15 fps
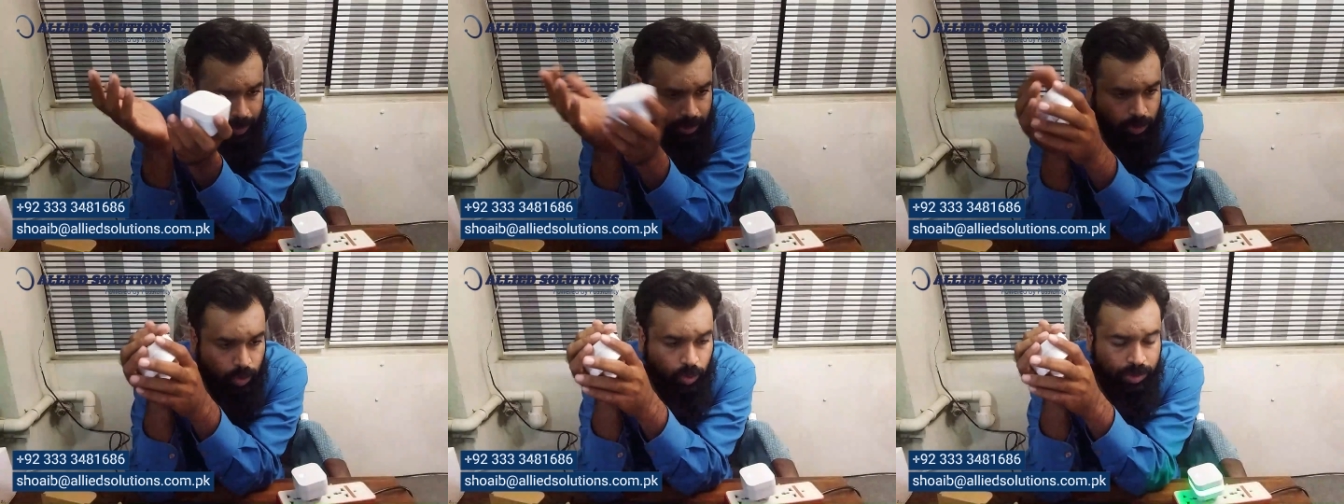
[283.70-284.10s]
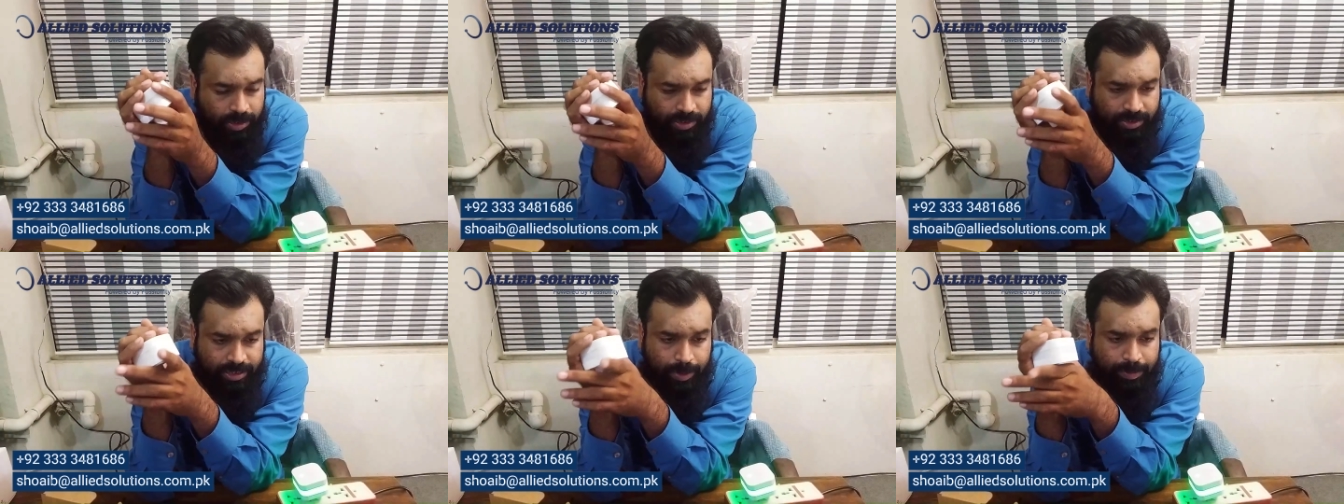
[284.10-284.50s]
so it
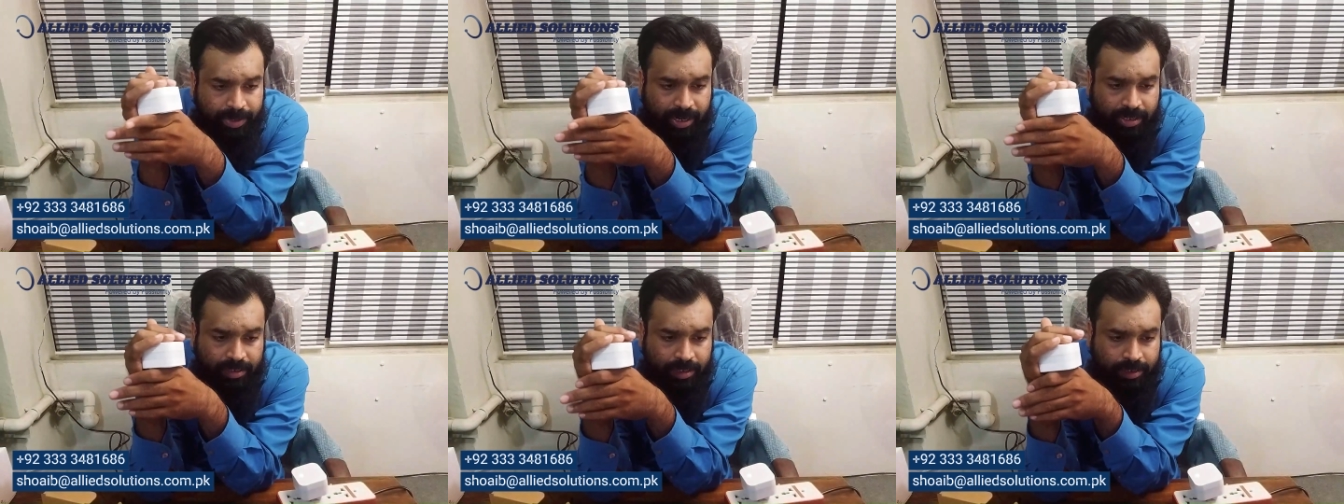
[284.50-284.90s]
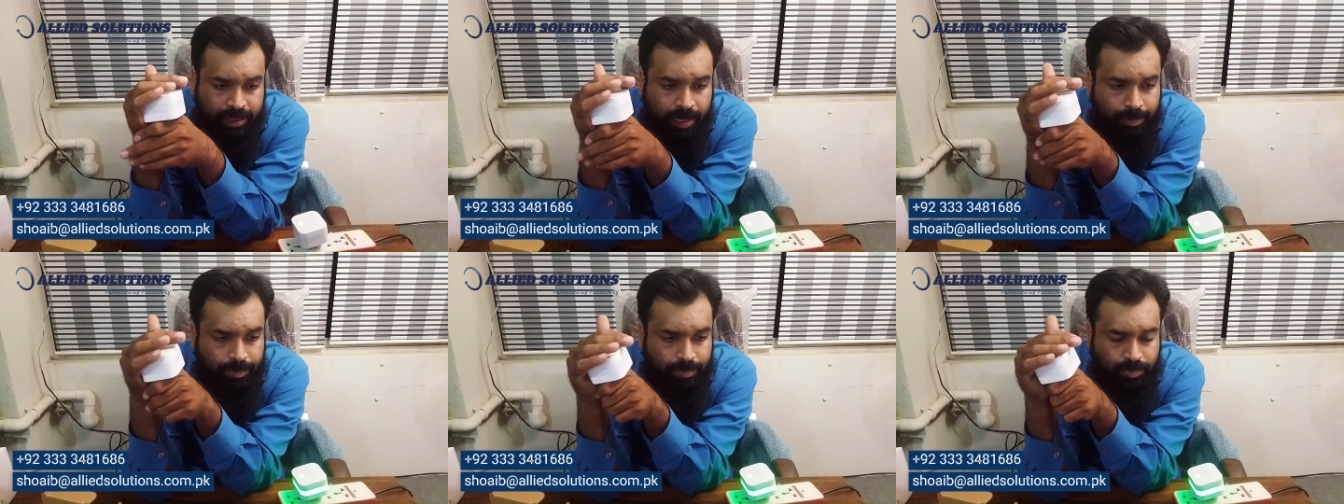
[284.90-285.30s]
is semiconductor
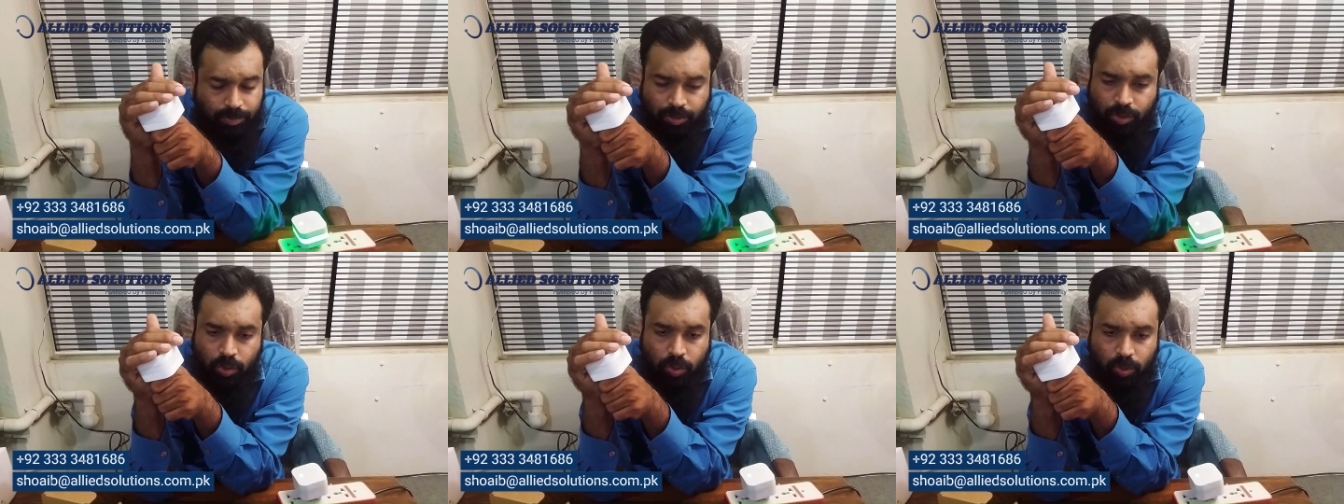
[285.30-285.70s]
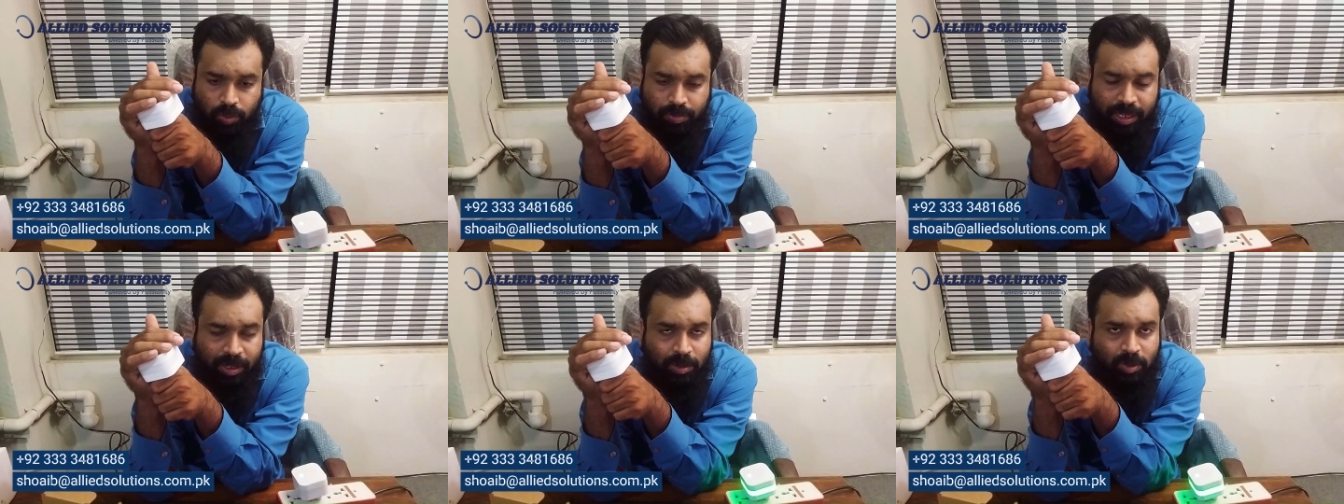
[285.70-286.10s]
type. So
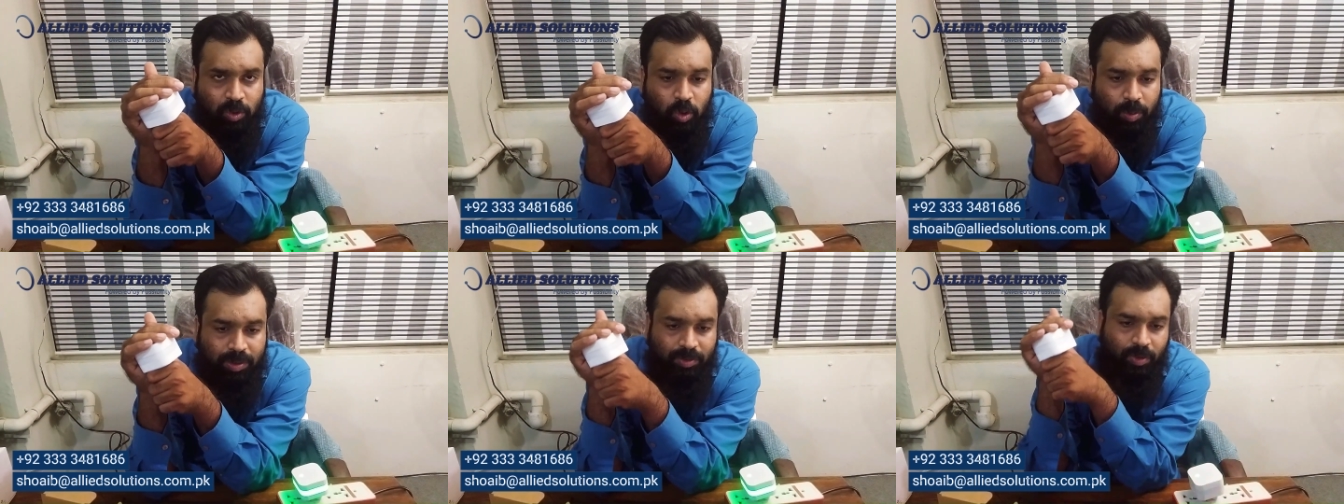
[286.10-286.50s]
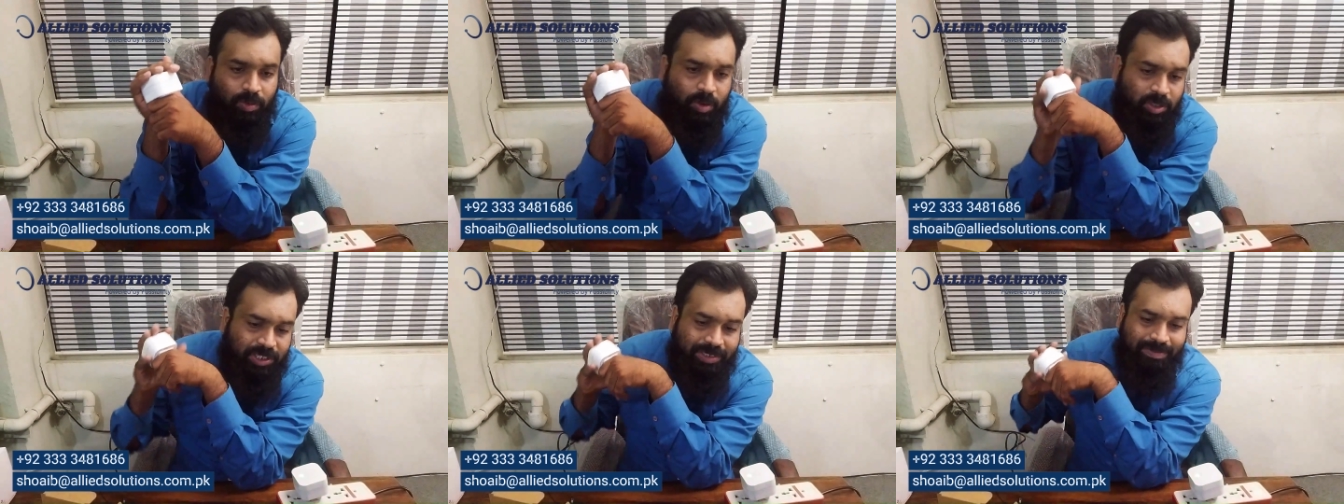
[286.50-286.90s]
thank you so much for
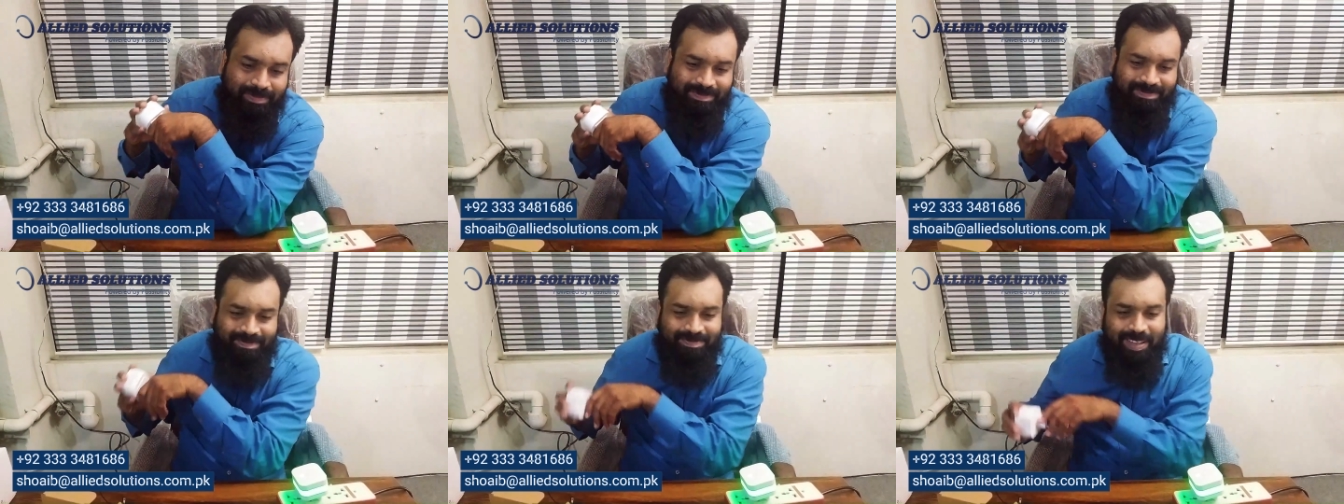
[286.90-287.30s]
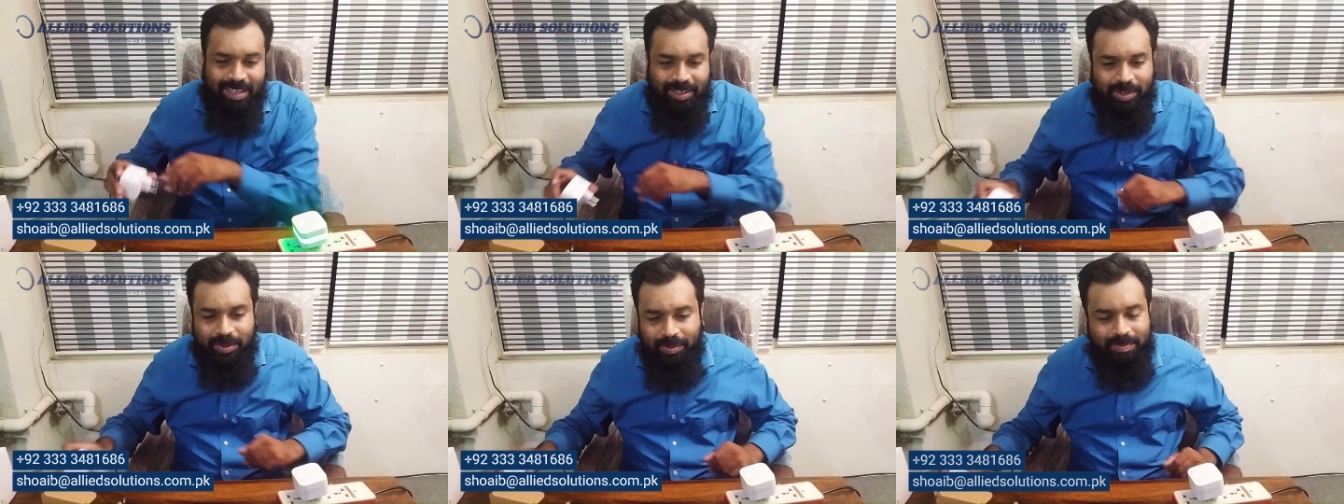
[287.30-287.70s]
watching.
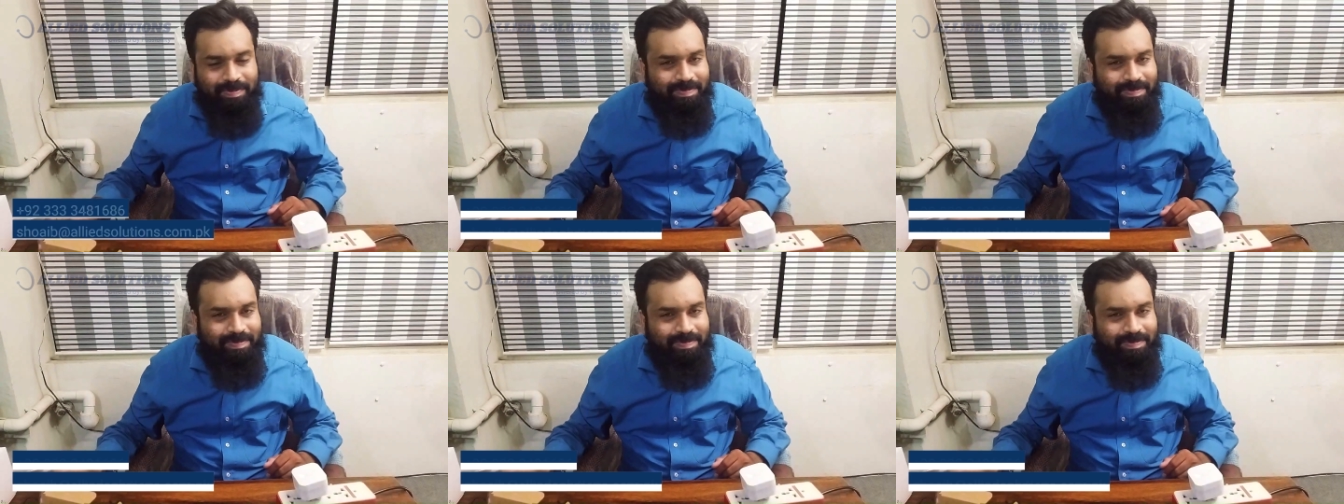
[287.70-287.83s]
Thank you.